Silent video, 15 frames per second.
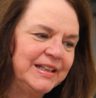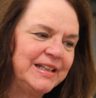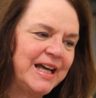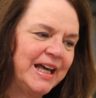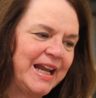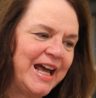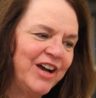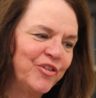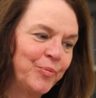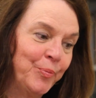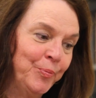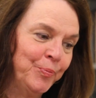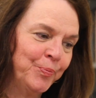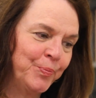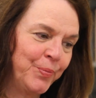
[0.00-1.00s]
not have
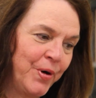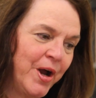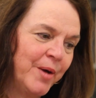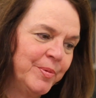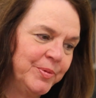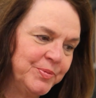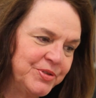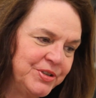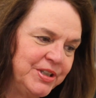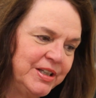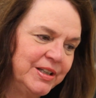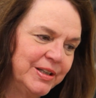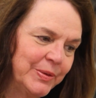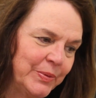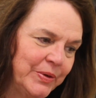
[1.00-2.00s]
problems
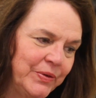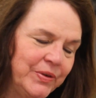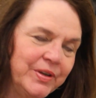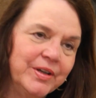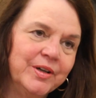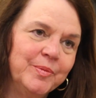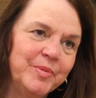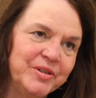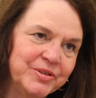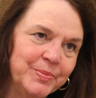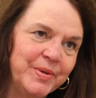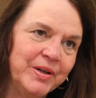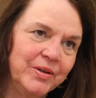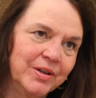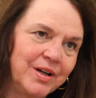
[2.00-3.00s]
dealing with them as
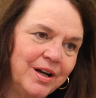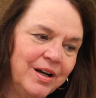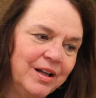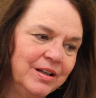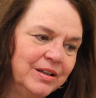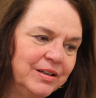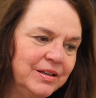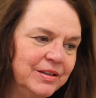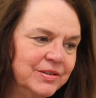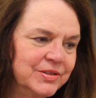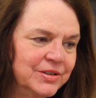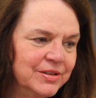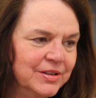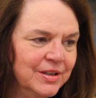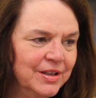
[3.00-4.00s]
male
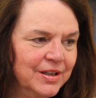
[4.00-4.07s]
colleagues.